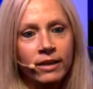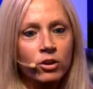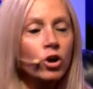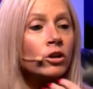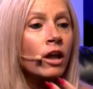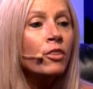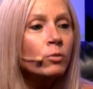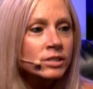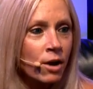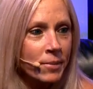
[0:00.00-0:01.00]
and nothing
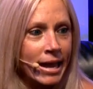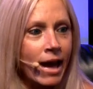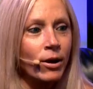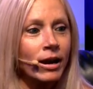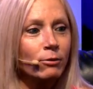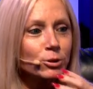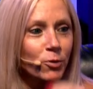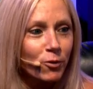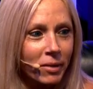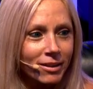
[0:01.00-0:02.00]
was coming out, and I was
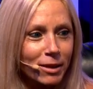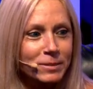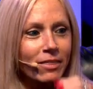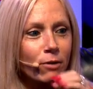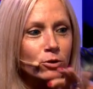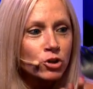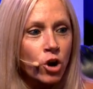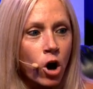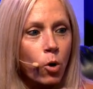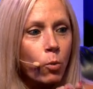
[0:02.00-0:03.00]
moving my lips and there was
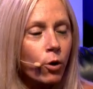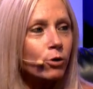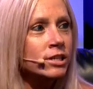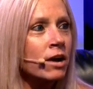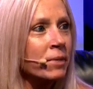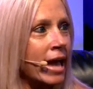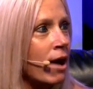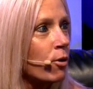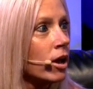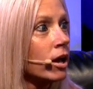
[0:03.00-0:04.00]
no words coming out.